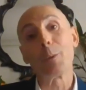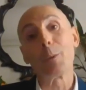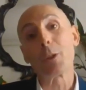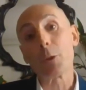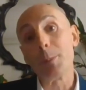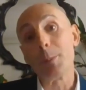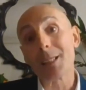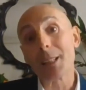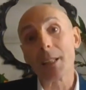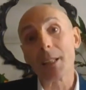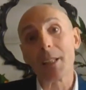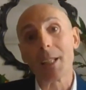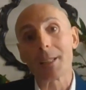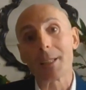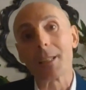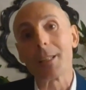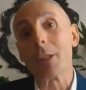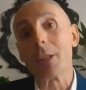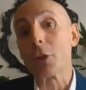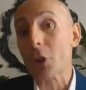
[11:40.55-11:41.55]
which means
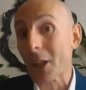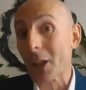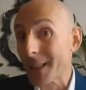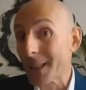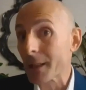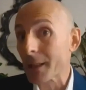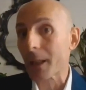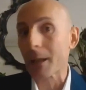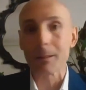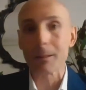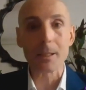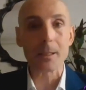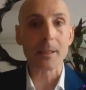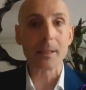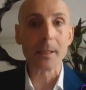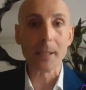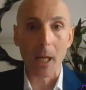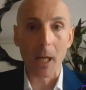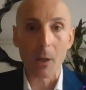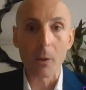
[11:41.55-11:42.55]
that the Chinese
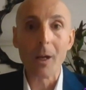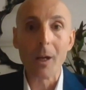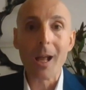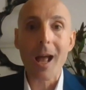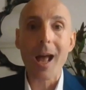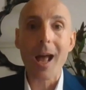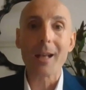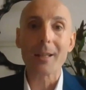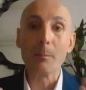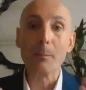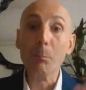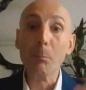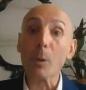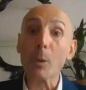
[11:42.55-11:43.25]
currency now has